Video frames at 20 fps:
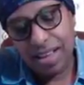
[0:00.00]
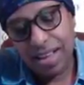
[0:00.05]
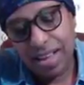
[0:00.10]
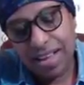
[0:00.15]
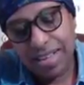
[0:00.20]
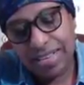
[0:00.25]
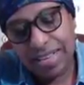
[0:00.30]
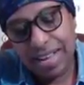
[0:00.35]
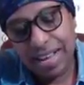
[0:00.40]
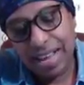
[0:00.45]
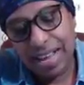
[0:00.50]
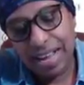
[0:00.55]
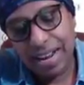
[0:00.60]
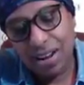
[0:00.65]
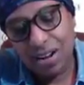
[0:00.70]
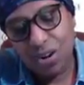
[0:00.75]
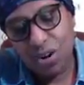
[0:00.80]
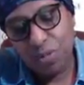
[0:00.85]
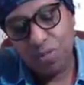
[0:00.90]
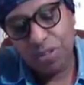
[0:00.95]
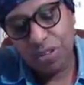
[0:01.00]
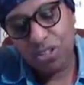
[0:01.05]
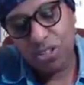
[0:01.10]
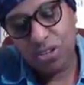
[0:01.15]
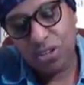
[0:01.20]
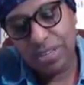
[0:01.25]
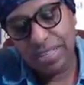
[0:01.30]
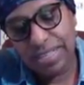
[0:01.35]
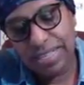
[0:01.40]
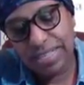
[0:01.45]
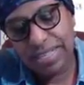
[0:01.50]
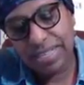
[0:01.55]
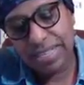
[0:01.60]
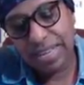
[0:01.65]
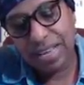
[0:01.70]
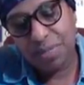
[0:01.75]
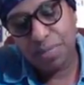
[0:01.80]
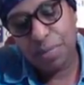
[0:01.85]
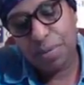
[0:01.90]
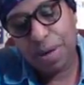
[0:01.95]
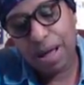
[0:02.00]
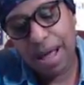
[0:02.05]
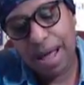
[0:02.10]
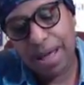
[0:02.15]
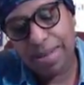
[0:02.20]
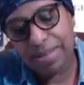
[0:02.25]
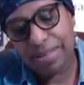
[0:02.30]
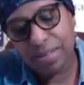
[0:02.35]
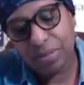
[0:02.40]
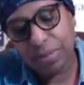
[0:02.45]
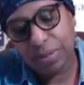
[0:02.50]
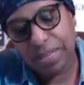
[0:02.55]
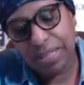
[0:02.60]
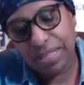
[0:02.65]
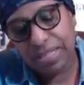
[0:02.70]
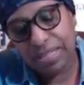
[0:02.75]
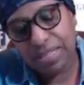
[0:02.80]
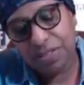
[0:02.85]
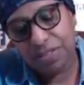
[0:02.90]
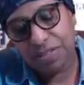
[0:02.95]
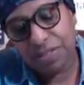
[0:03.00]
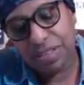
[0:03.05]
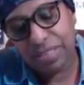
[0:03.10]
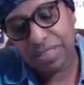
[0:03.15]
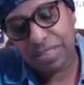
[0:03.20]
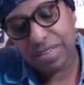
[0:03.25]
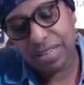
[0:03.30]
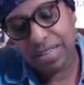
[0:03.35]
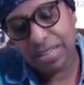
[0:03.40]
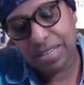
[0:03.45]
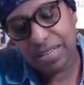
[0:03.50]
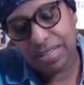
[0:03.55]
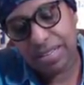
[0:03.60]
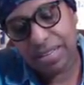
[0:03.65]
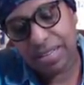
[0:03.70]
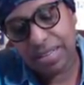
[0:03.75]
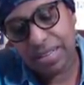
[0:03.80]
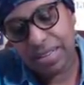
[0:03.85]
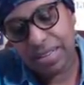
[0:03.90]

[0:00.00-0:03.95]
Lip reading: Because I kind of hope that you can see possibly the difference in the